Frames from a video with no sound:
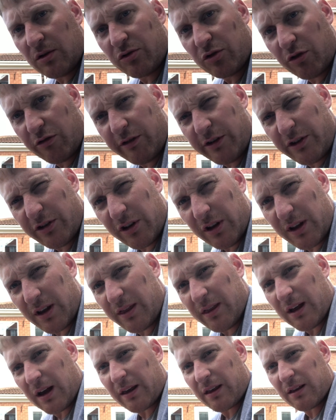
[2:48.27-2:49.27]
So originally,
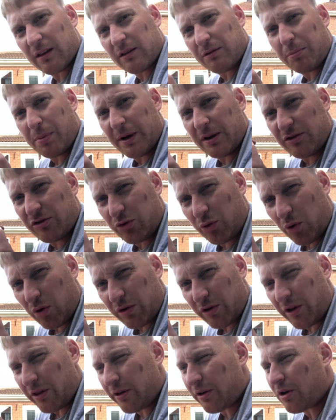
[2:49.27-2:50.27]
like, it's been
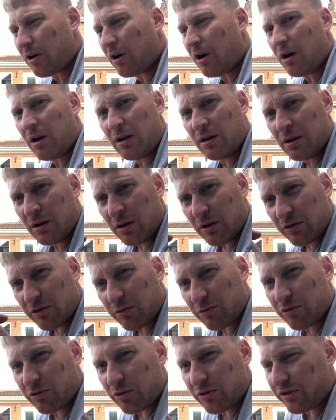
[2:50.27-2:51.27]
soldered on the car, so
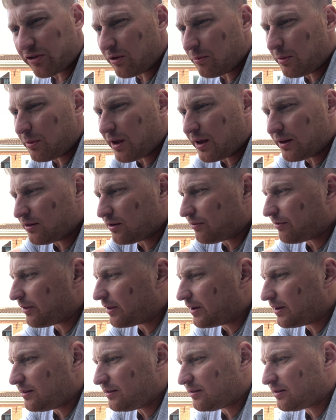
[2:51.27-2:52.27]
I'm just going to snip the ends off
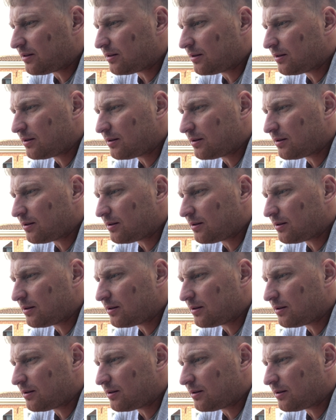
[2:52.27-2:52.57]
these.